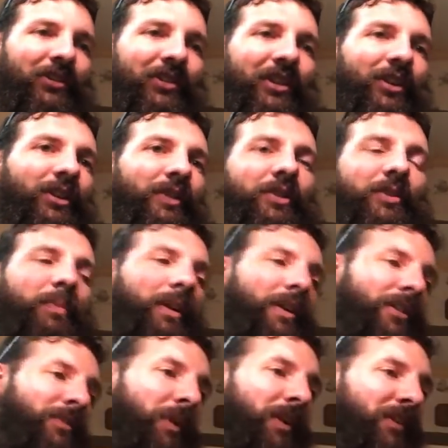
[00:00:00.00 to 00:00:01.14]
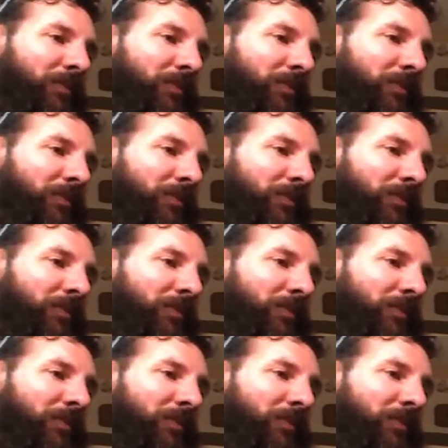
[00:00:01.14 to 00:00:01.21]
They all live in their parents' basements.